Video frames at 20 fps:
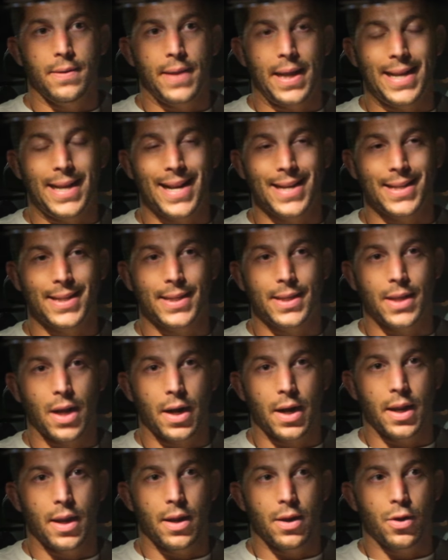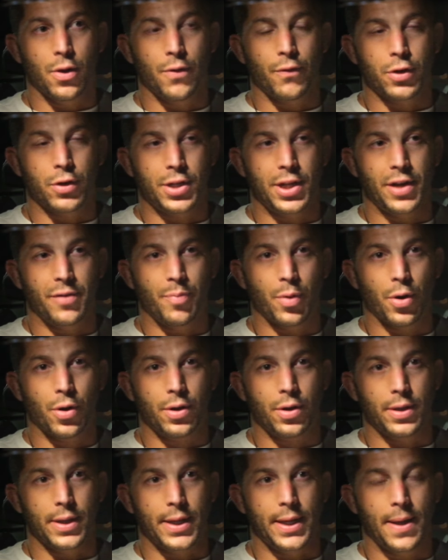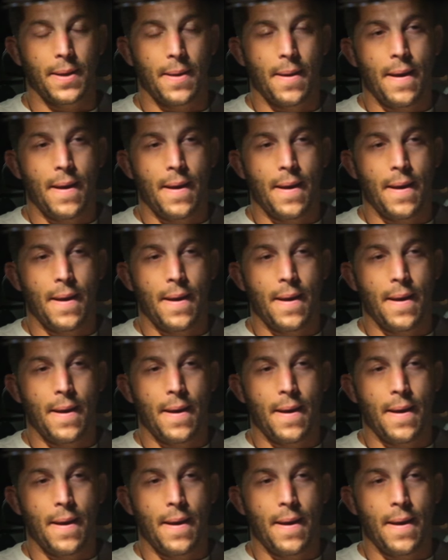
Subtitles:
they did a study, University of Berkeley,